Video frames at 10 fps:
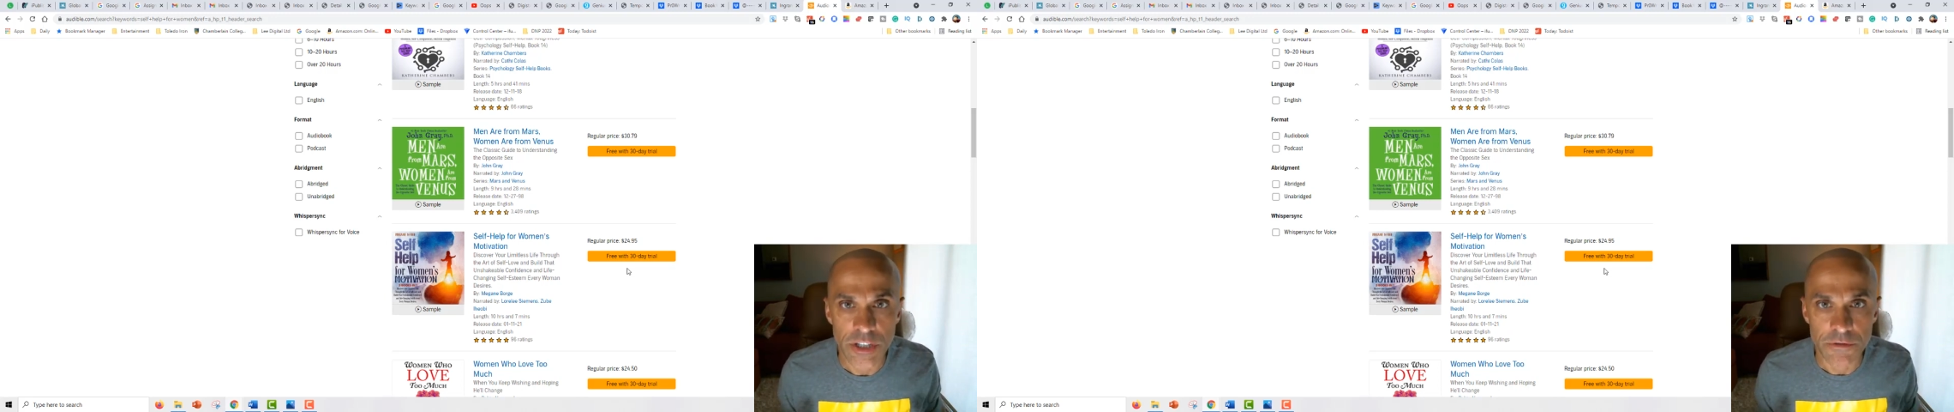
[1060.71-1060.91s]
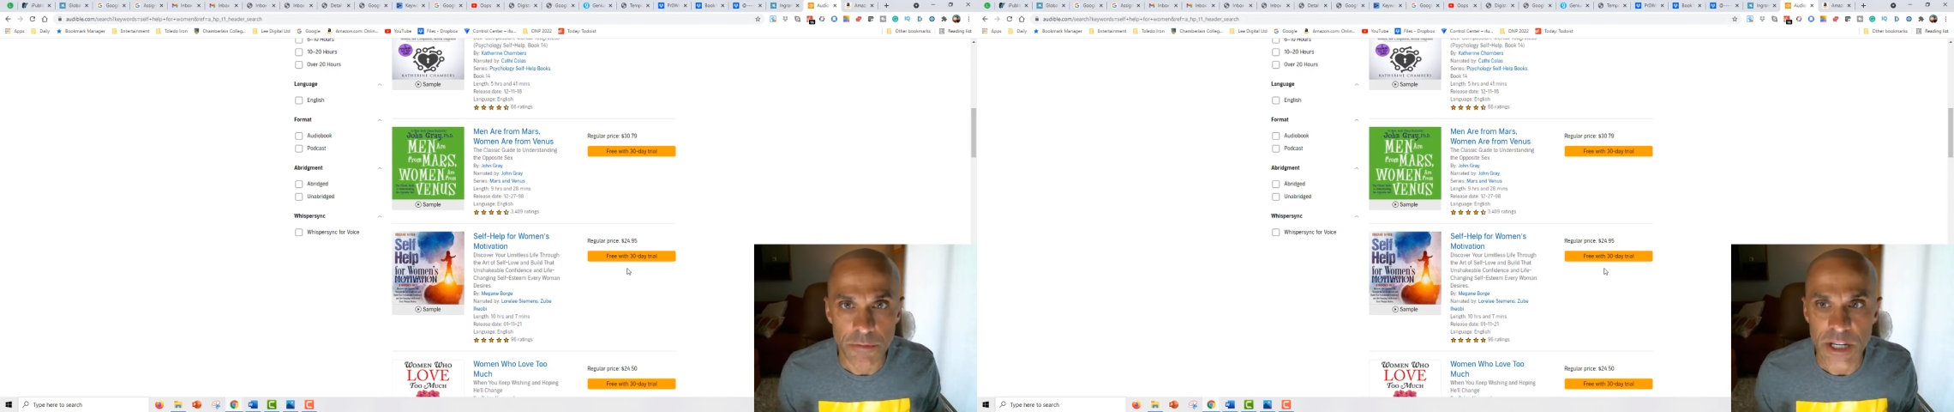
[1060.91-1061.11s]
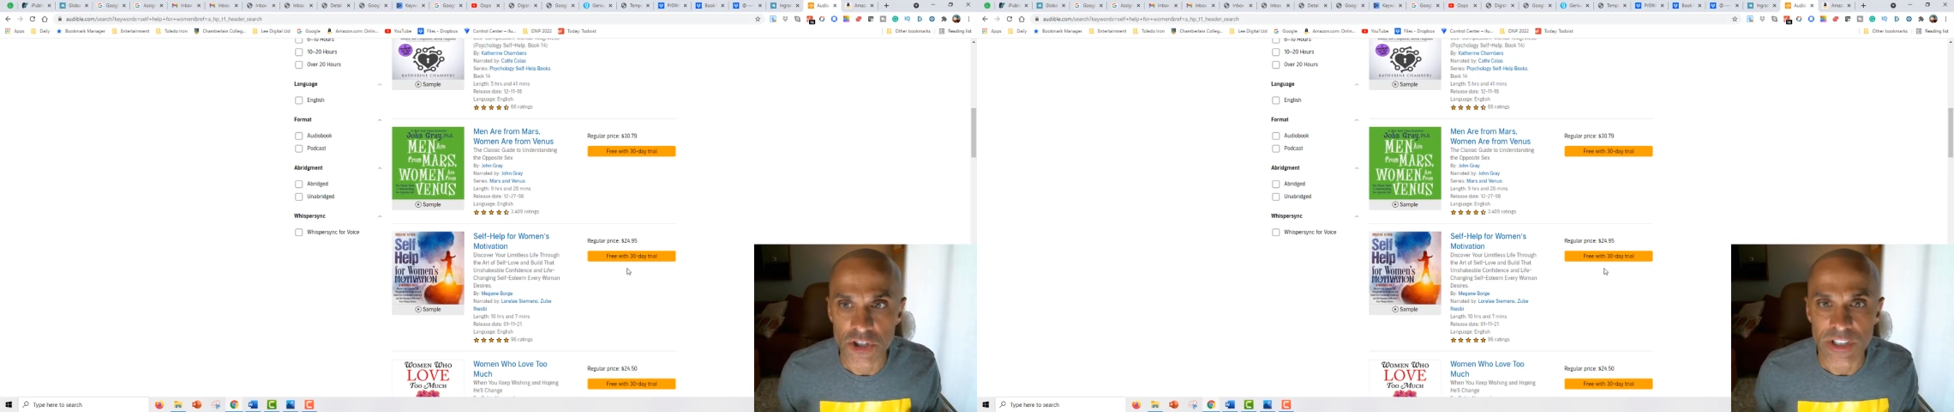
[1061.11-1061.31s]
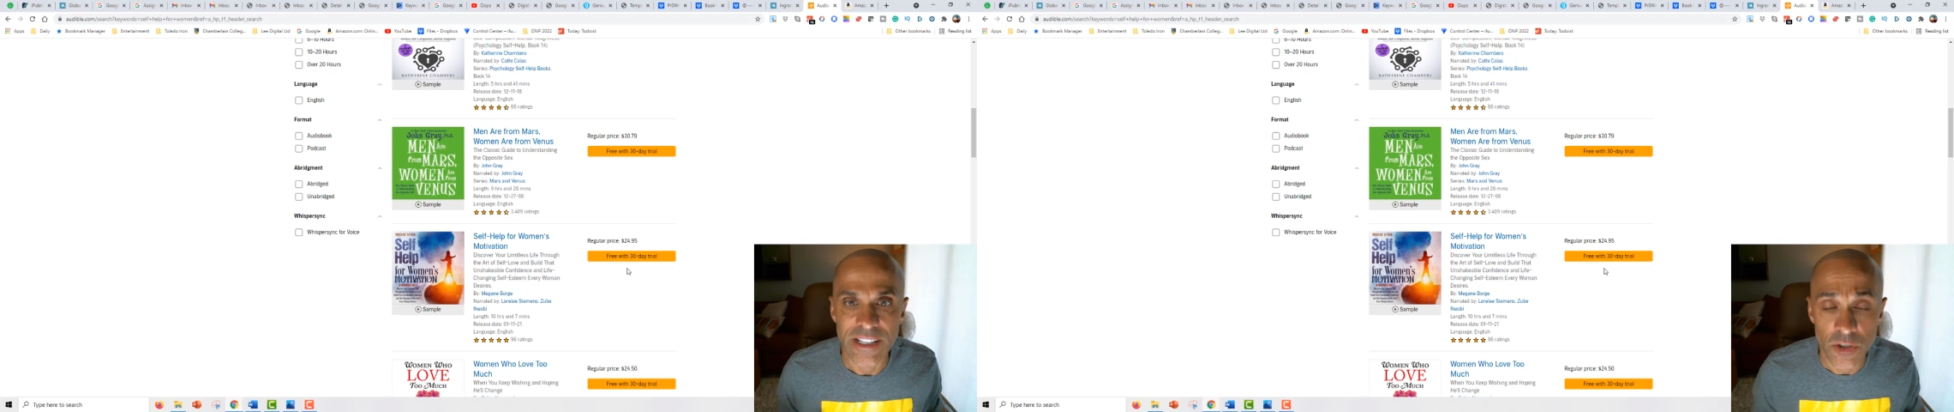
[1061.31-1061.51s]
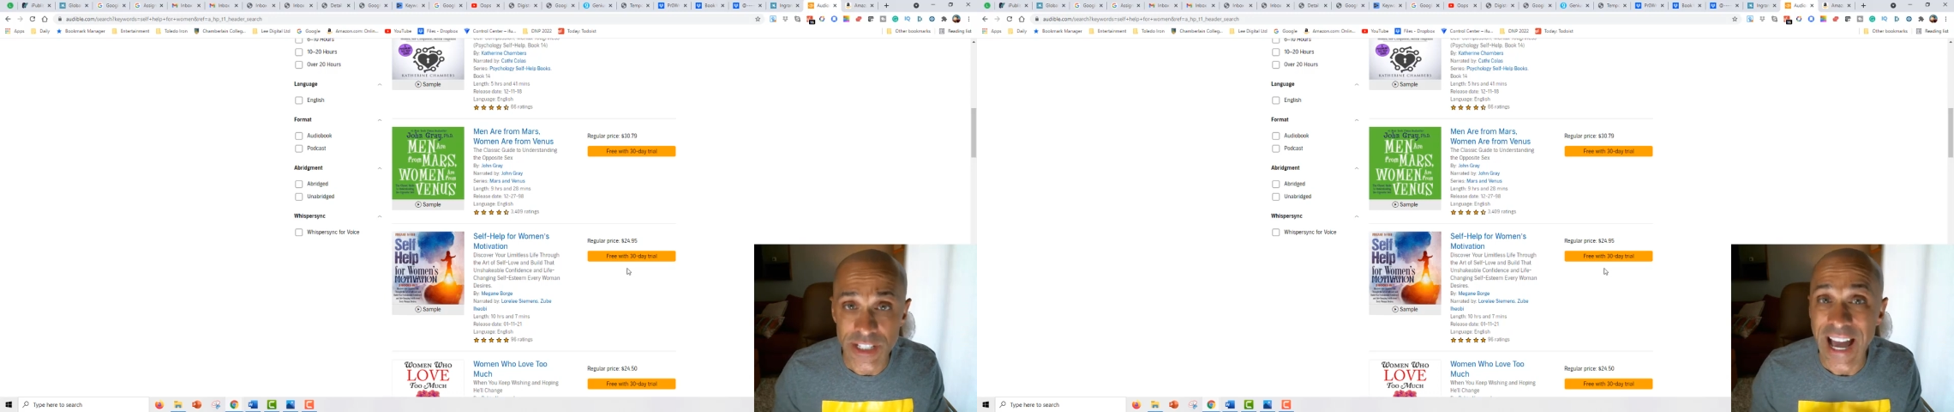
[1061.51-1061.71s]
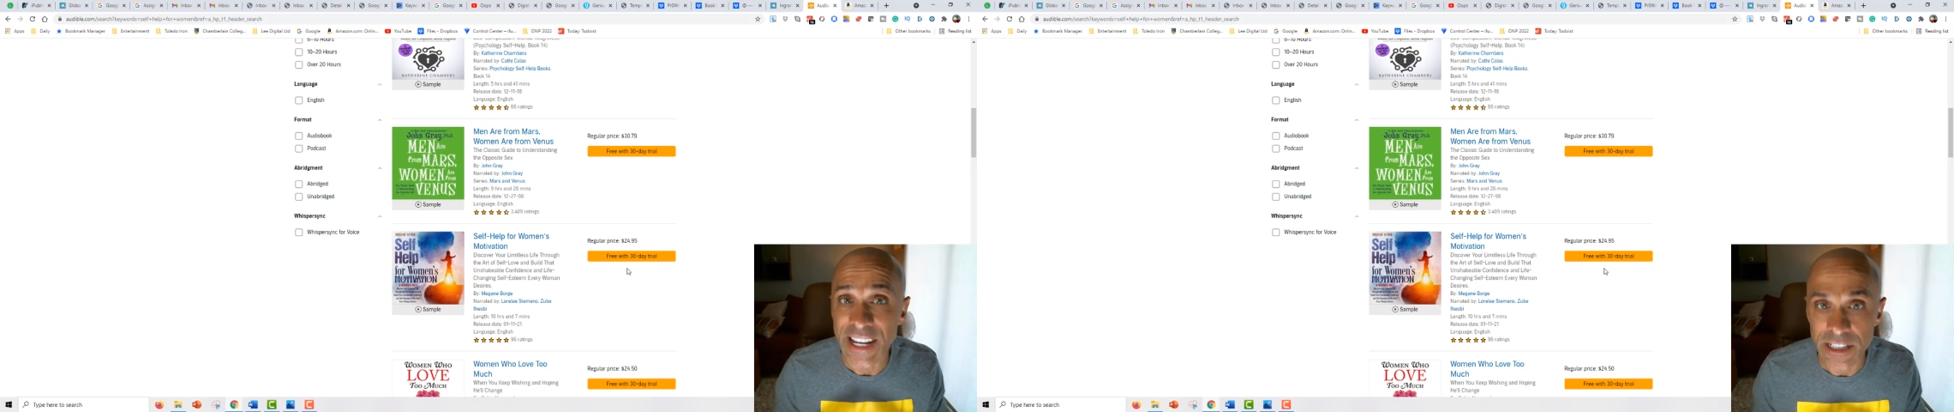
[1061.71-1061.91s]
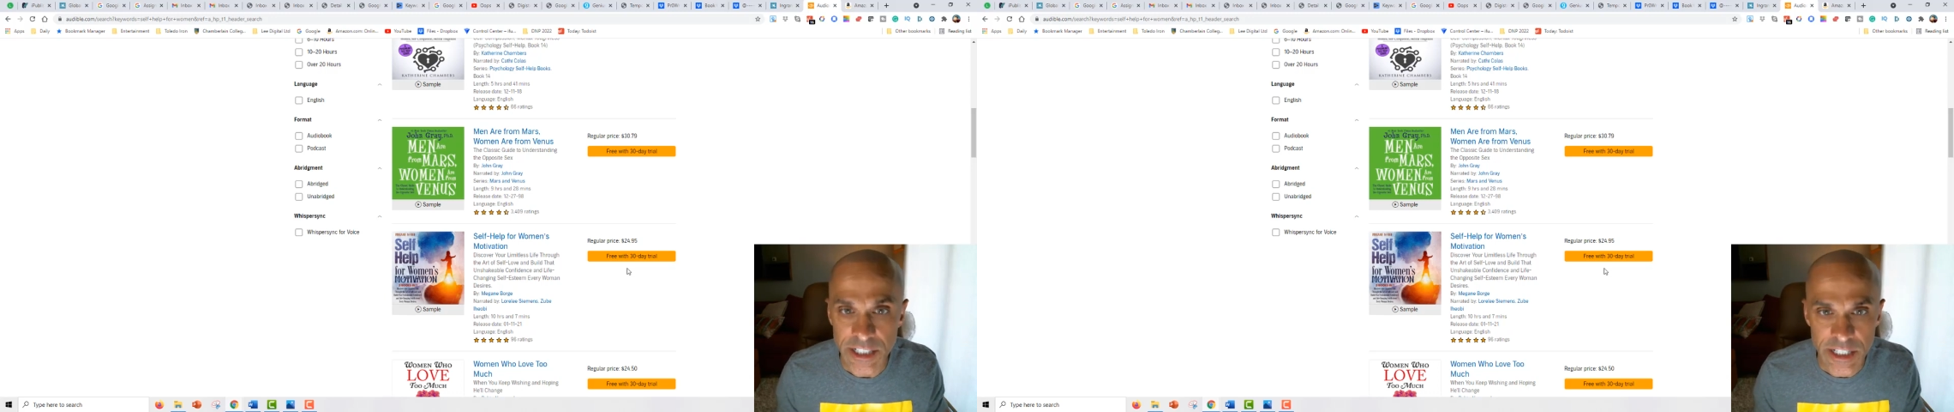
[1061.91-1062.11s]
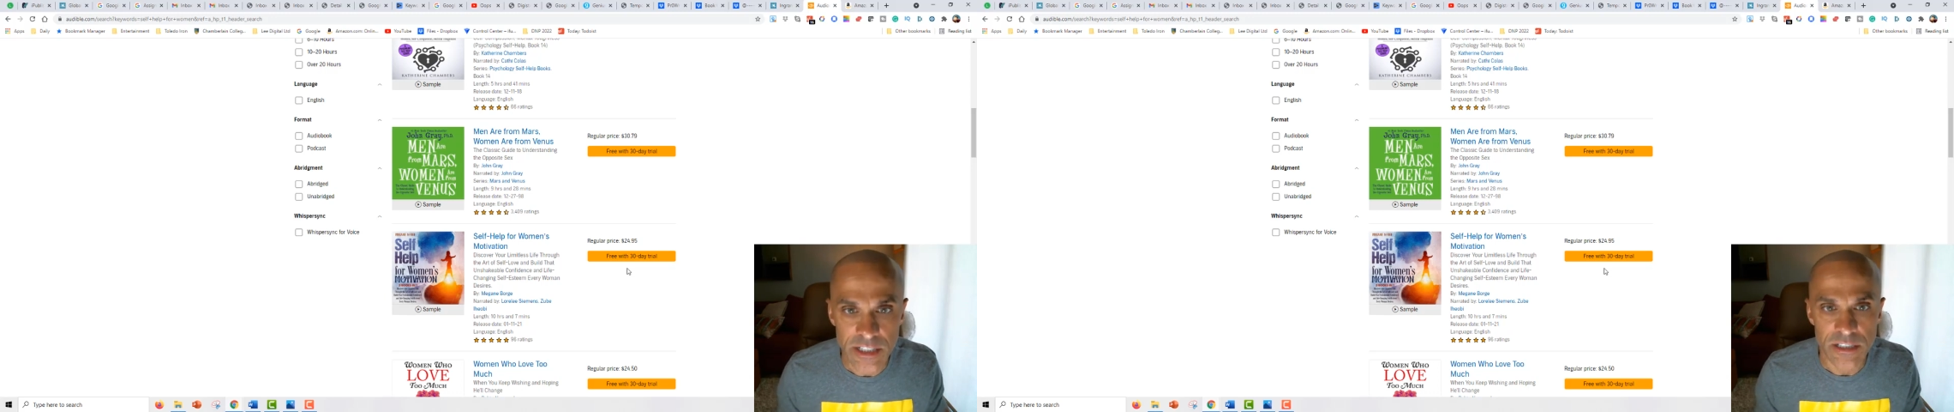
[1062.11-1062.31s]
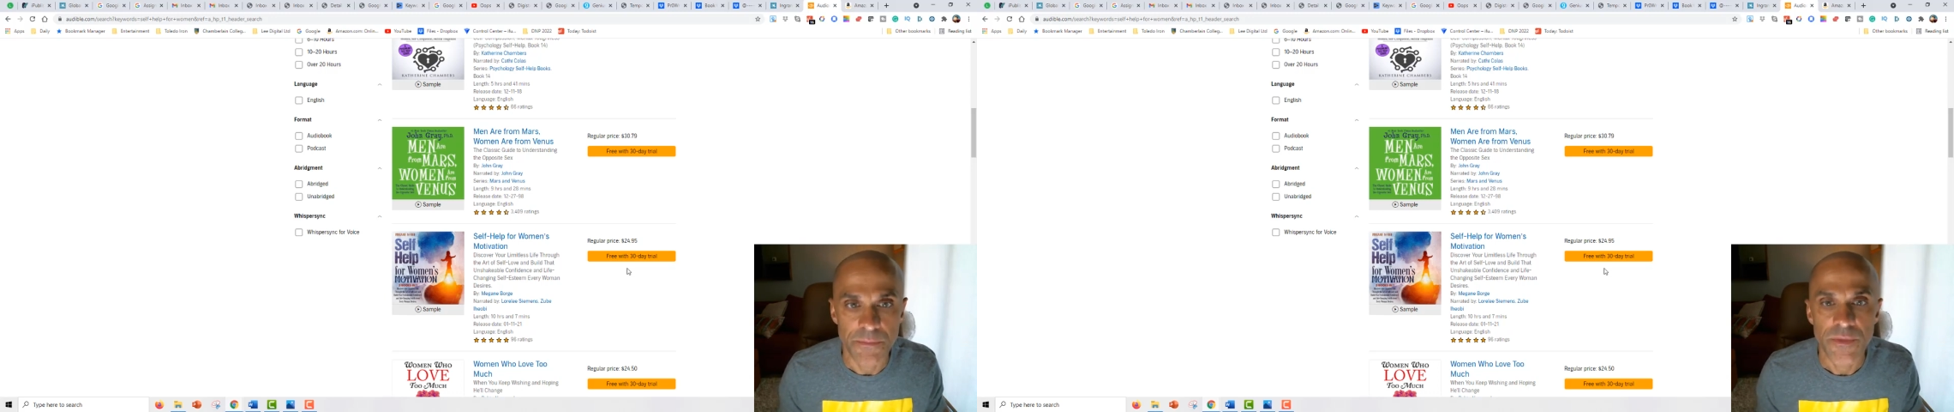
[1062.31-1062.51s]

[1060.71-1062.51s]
information, good analytics,